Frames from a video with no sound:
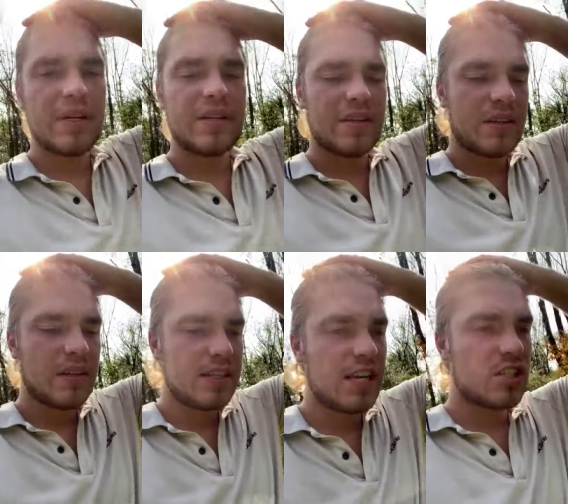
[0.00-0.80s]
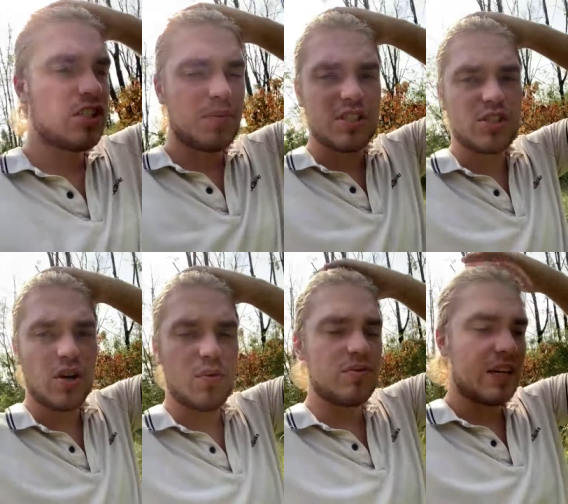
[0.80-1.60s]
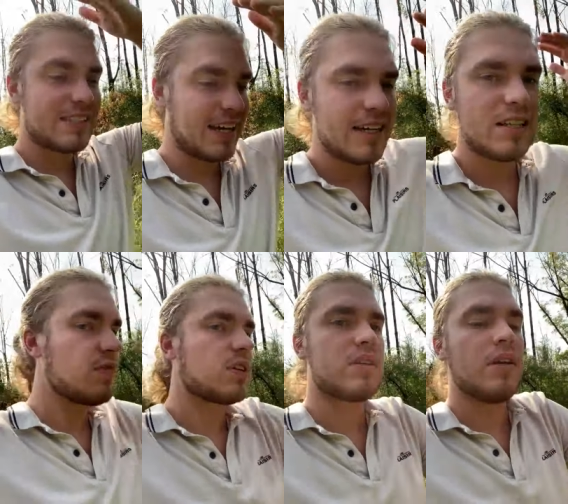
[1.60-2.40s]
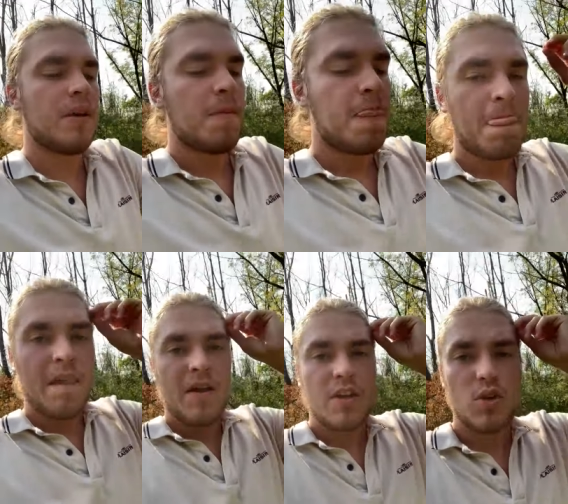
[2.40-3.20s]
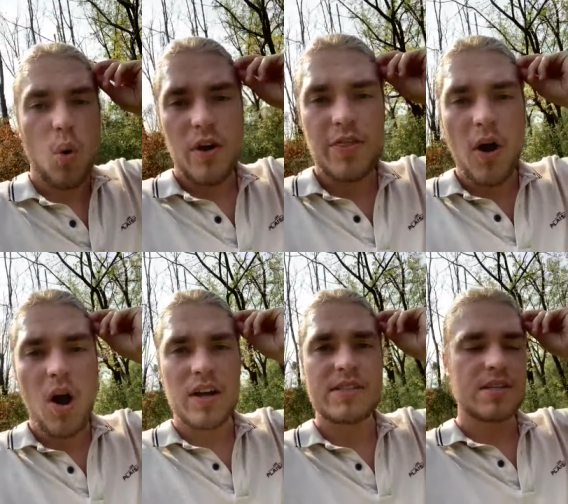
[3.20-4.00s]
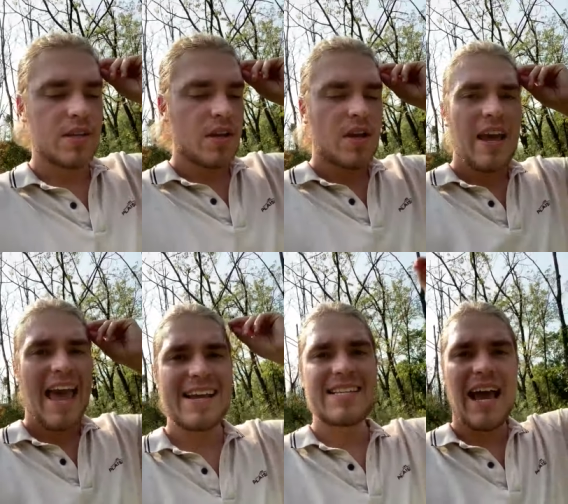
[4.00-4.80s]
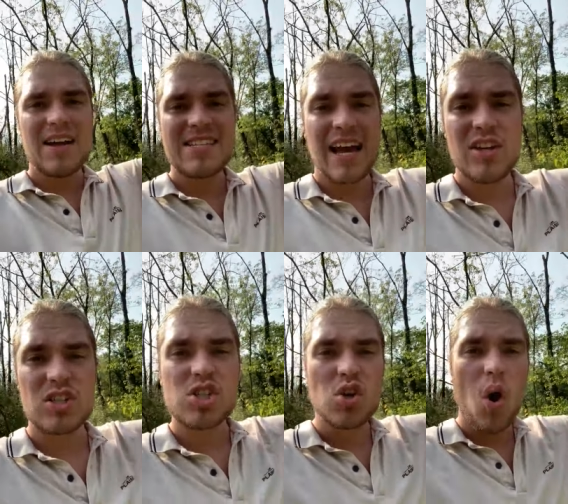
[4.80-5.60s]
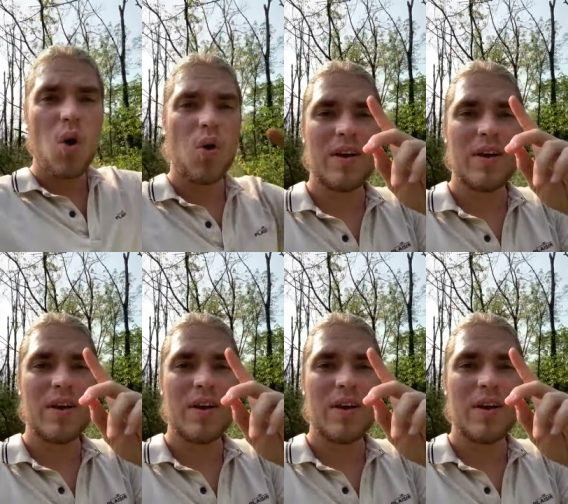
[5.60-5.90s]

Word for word: been it's actually been shown like scientifically your thoughts exit outside your skull